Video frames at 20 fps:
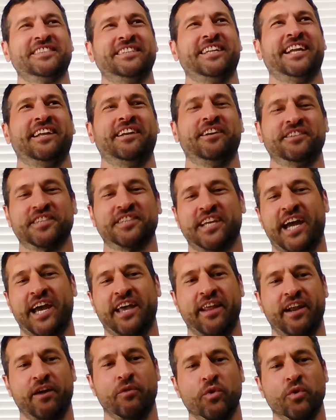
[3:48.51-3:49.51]
And then there's a guy
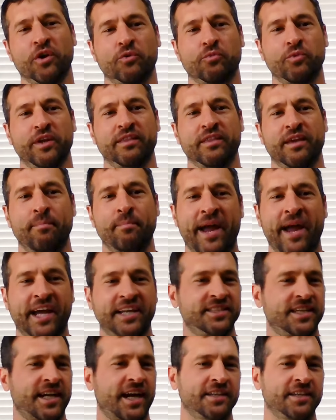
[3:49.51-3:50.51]
that I work with,
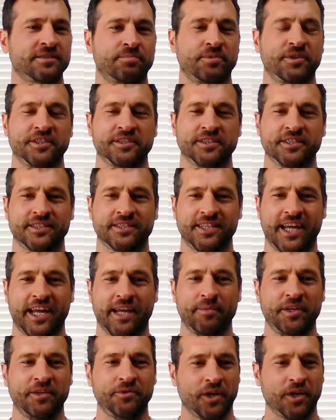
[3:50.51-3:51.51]
Matt Jasper is his
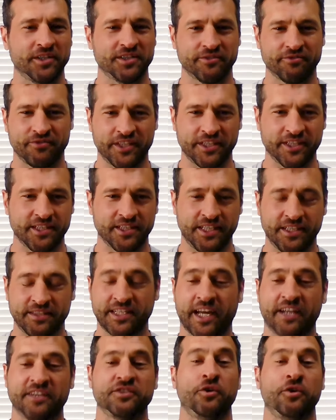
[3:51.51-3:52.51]
name. He runs he's
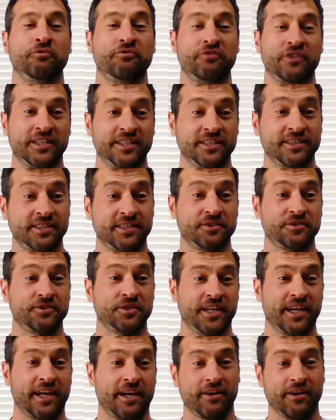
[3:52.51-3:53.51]
got his own fitness industry
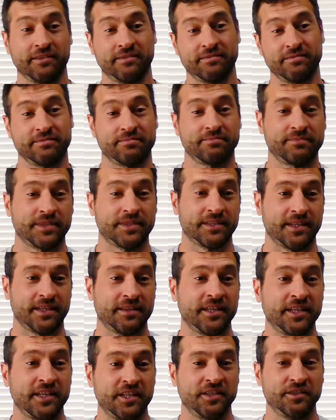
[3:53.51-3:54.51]
now. I
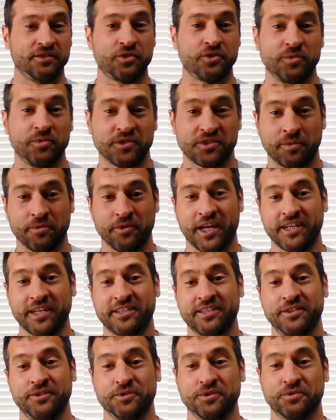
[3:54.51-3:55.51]
think he attributes some of that
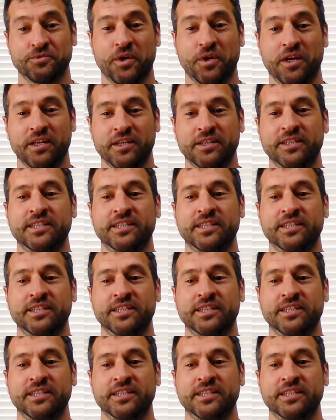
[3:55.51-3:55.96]
to you as well.